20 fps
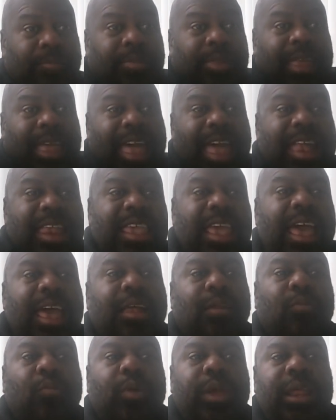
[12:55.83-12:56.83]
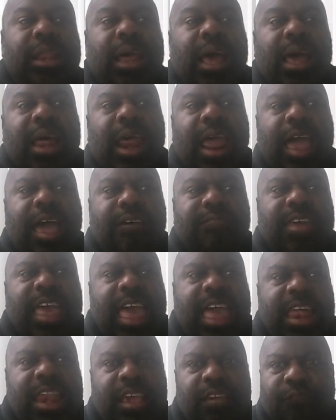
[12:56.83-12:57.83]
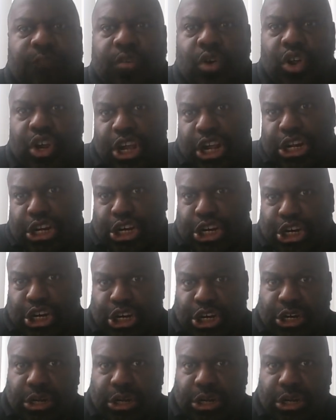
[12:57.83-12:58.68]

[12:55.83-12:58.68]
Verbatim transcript: and yet we not have any footage